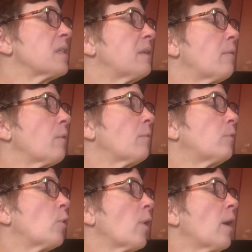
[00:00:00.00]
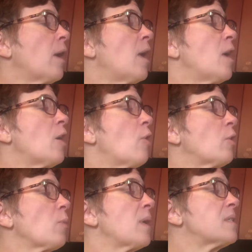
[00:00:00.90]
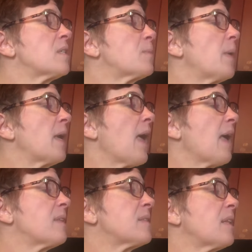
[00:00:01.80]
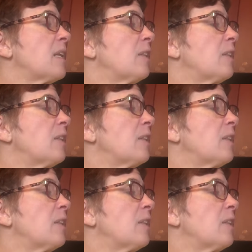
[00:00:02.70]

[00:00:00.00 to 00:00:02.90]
the living room floor. Kona raised his big heads and he